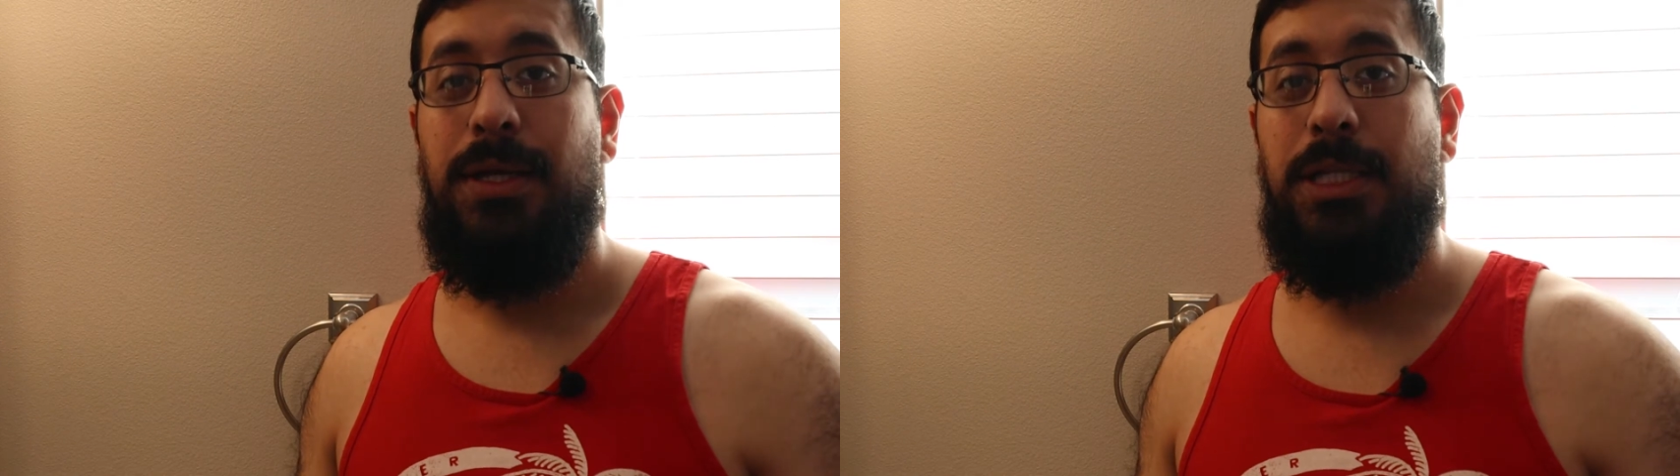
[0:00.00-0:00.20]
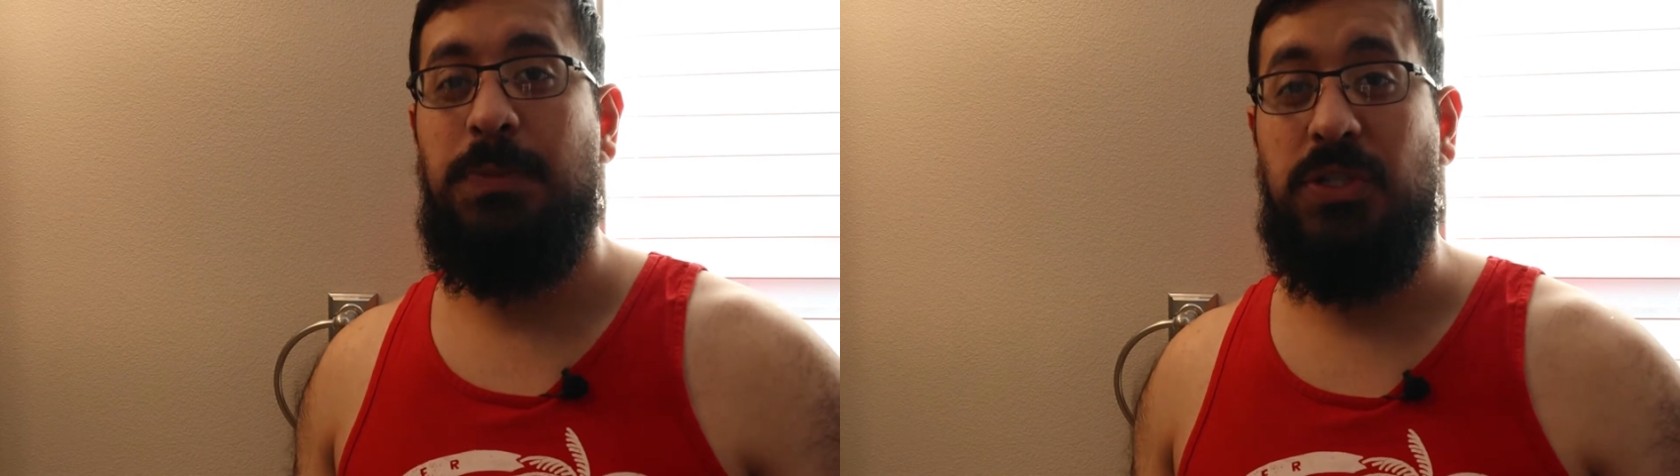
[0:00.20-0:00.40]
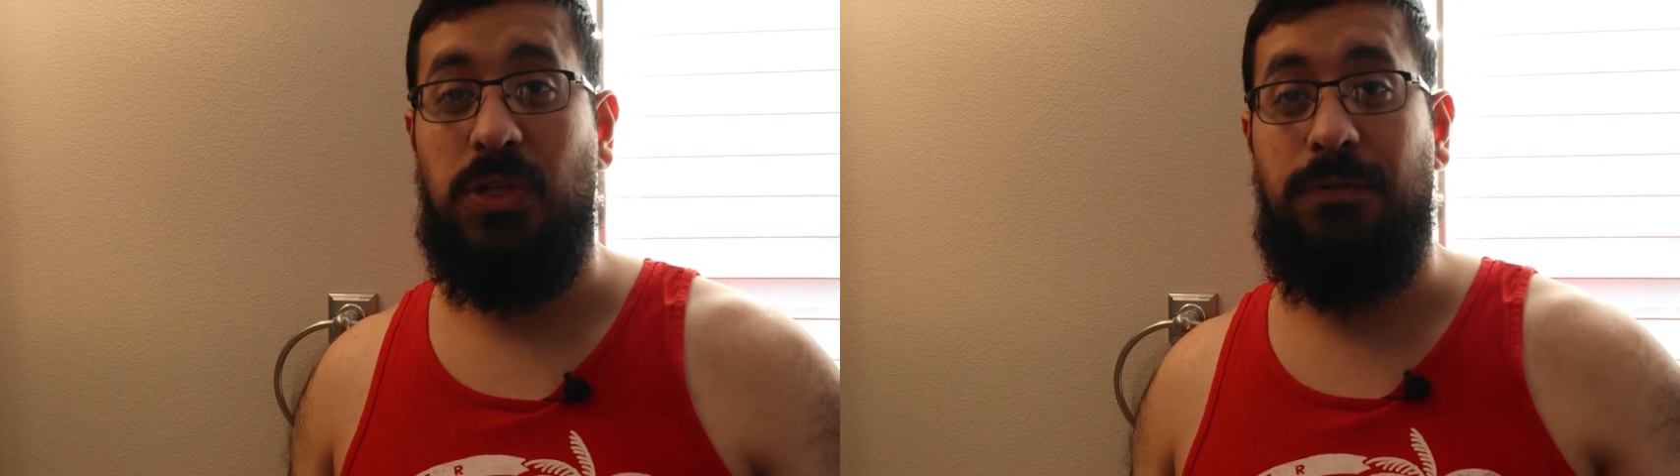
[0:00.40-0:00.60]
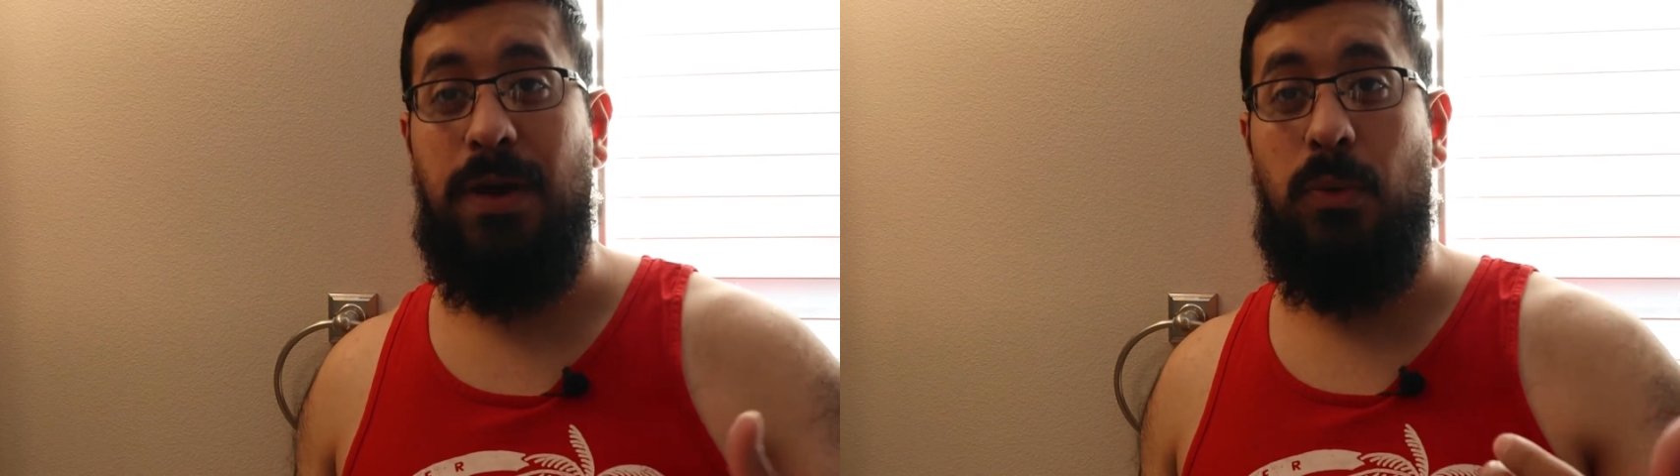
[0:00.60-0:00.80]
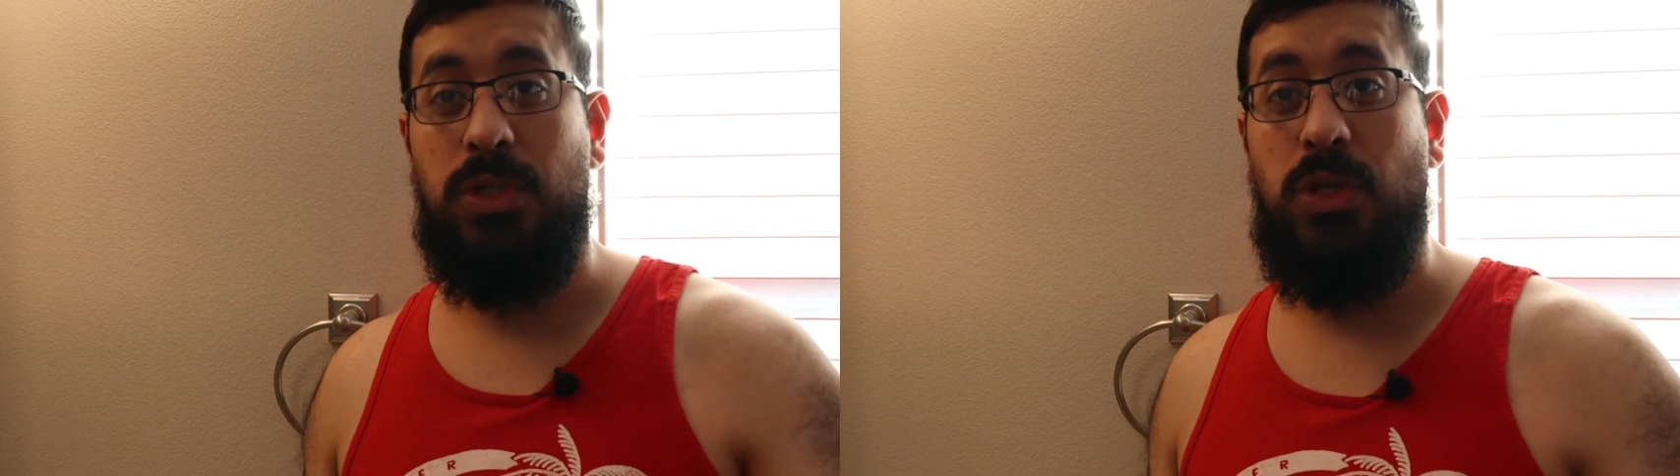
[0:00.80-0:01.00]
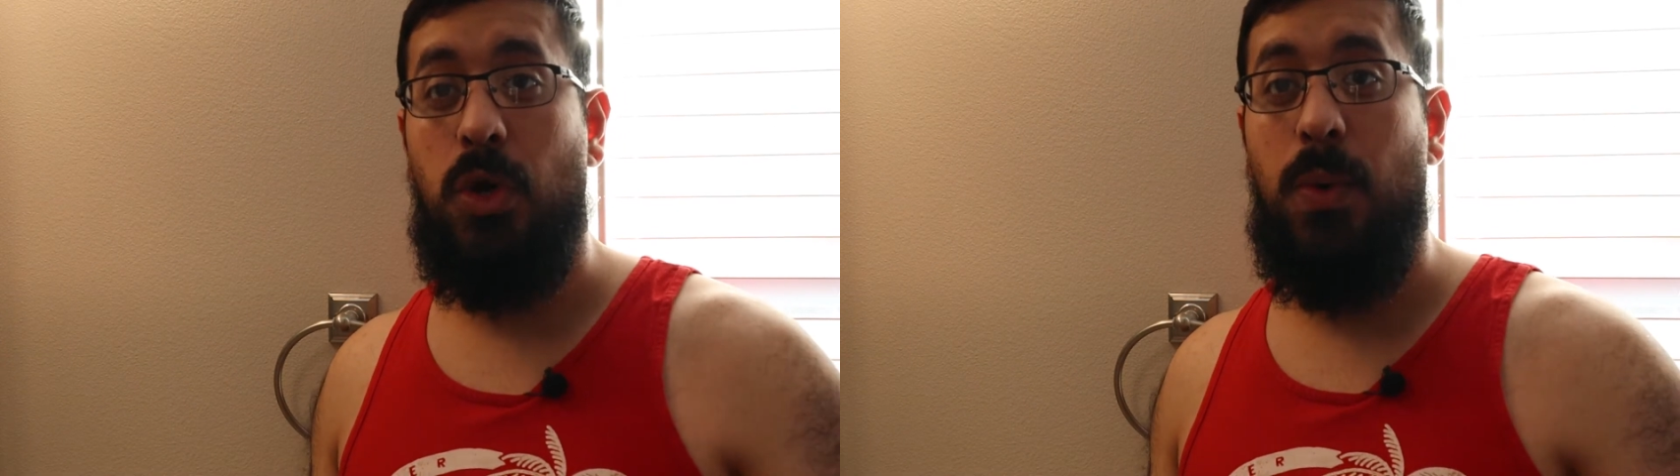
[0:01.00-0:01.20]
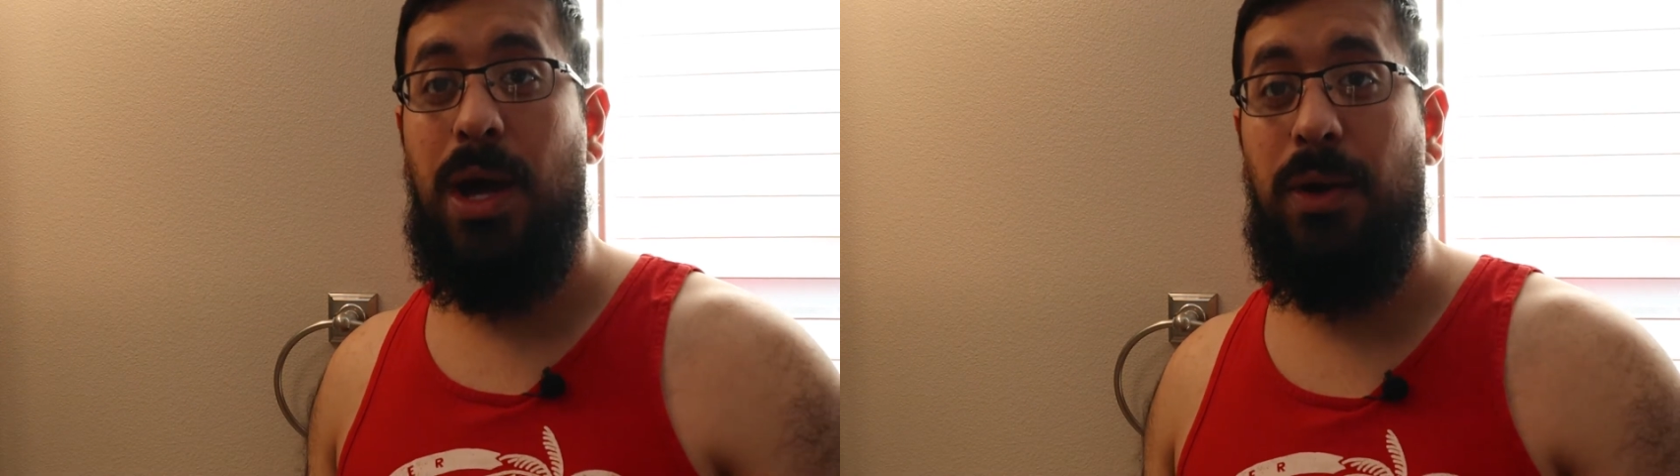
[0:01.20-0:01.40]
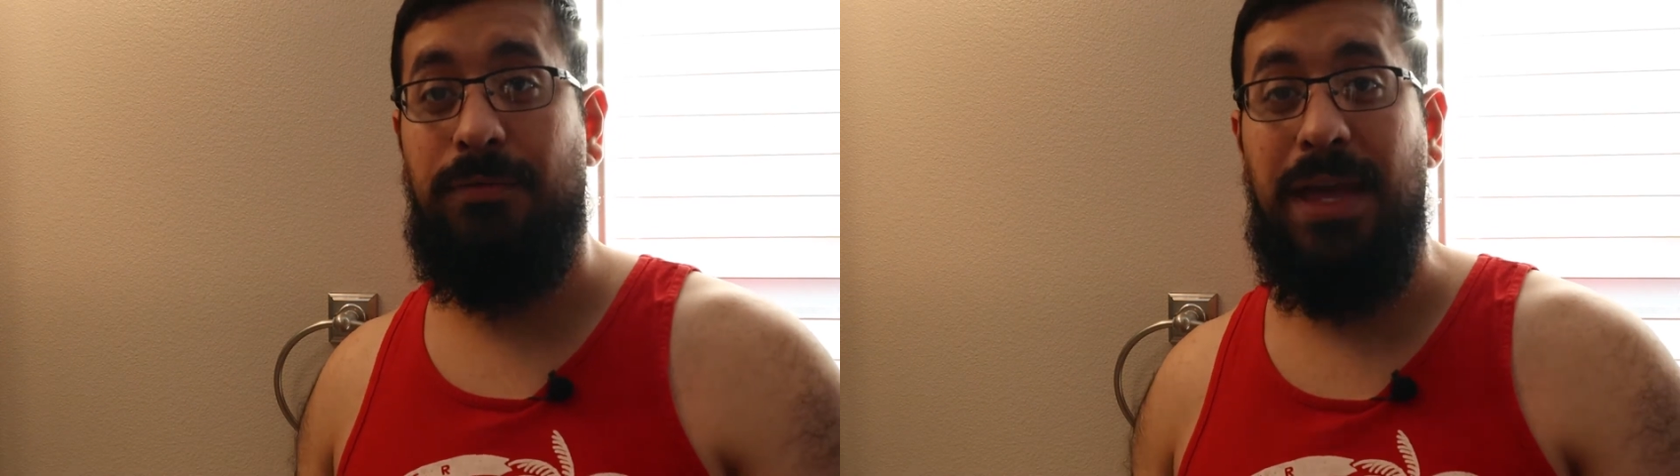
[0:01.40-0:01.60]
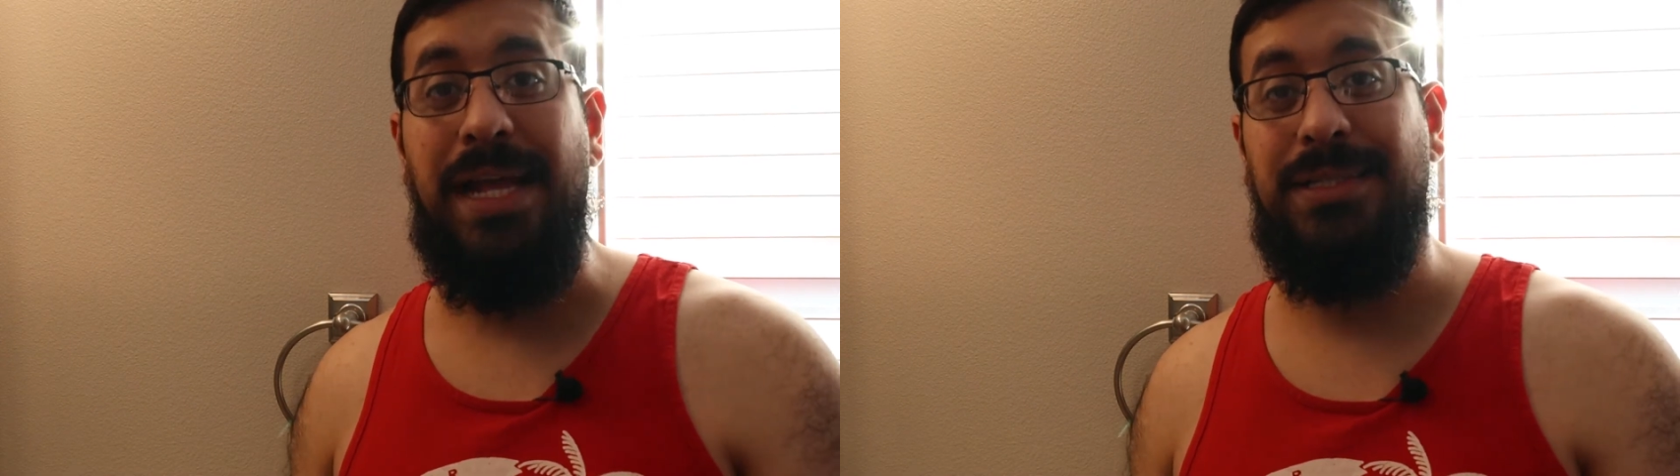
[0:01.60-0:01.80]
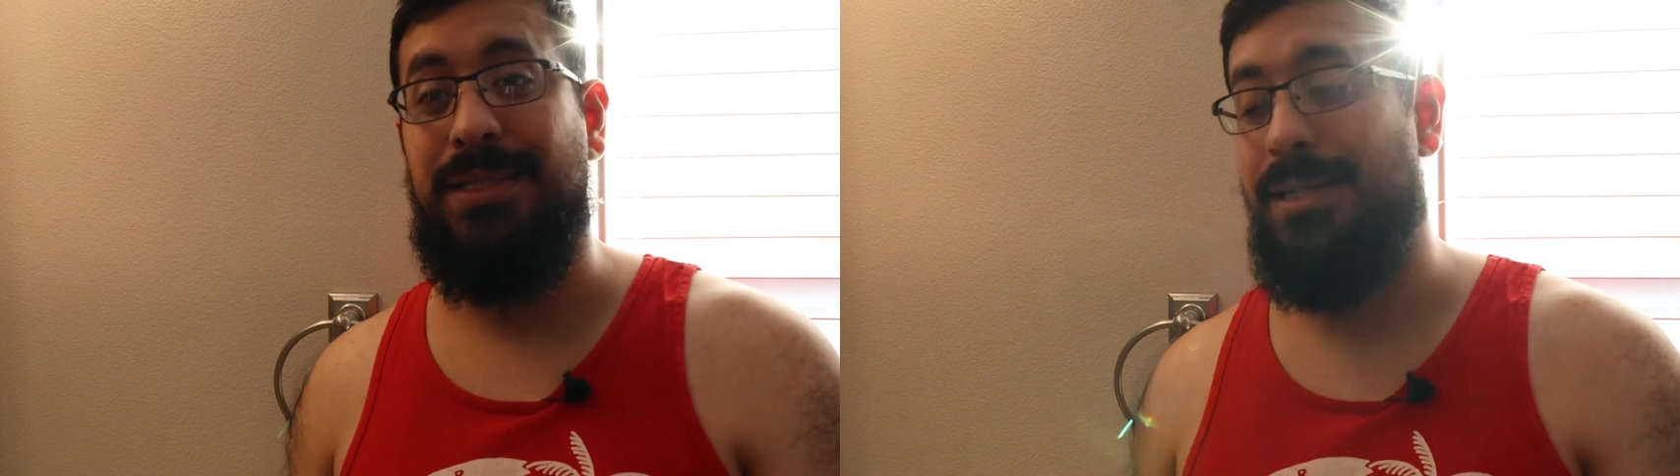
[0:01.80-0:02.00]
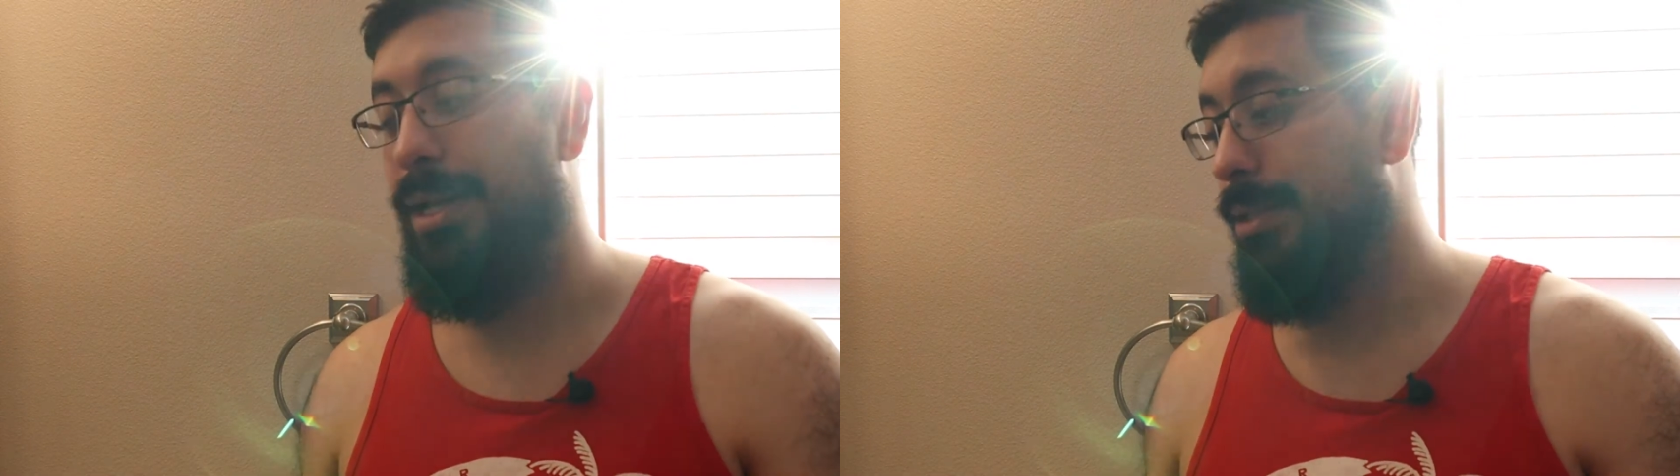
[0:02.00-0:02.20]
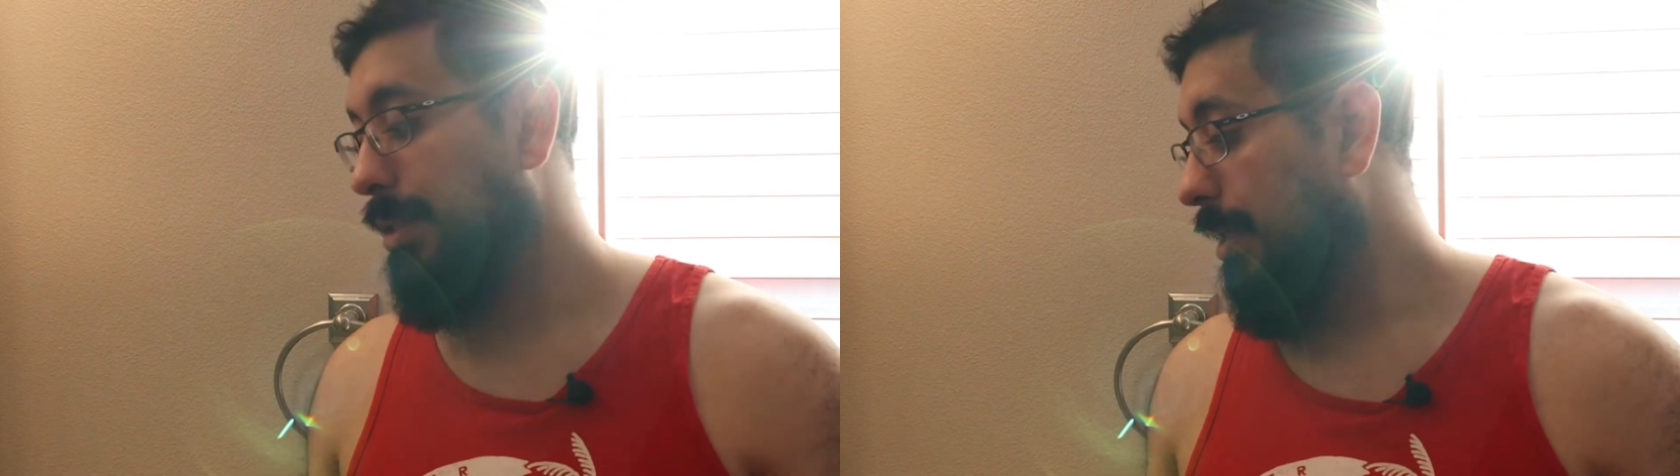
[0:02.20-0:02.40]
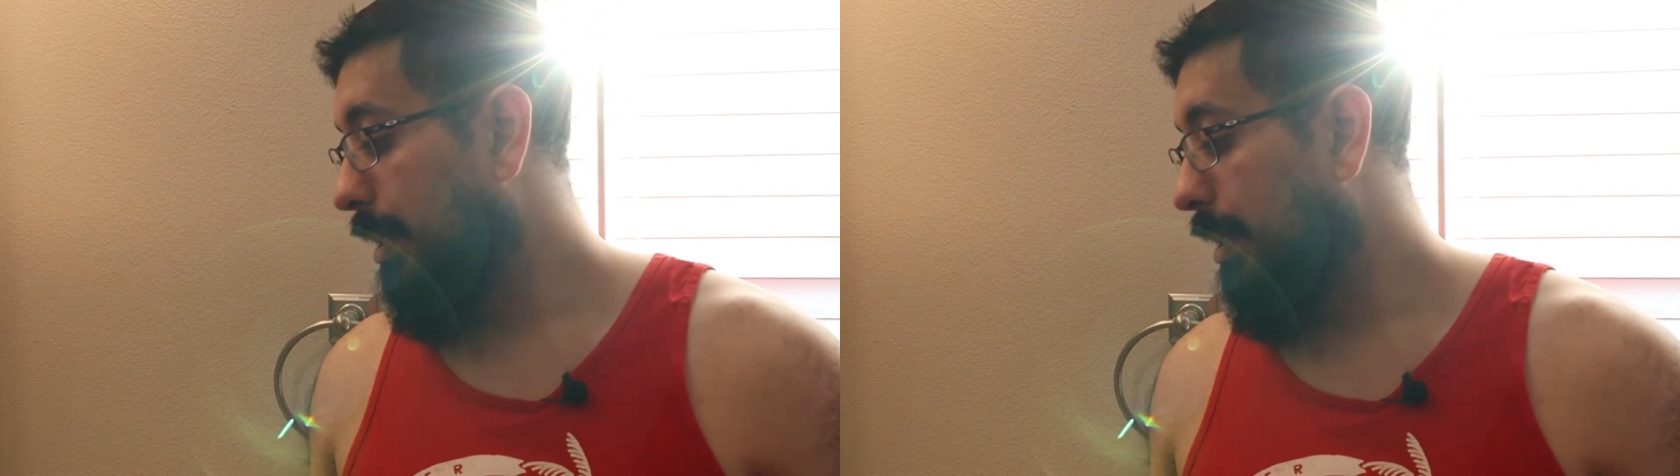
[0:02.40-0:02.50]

especially if I were to go out if it has a scent.